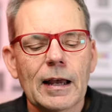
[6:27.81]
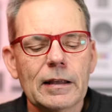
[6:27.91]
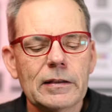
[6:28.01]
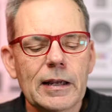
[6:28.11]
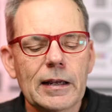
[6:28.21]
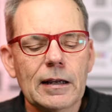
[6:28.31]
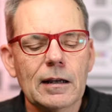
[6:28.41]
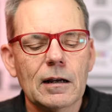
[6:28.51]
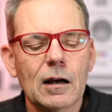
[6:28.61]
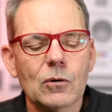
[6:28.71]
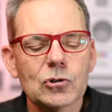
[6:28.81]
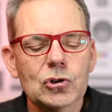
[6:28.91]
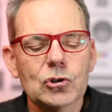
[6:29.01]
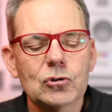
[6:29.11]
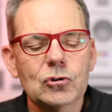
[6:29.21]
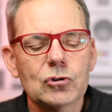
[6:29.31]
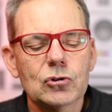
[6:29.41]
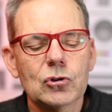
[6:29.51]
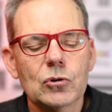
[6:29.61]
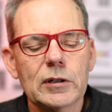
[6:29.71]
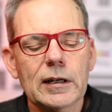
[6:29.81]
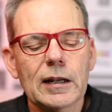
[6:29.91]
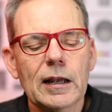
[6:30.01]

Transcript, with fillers: And there I was sh shooting at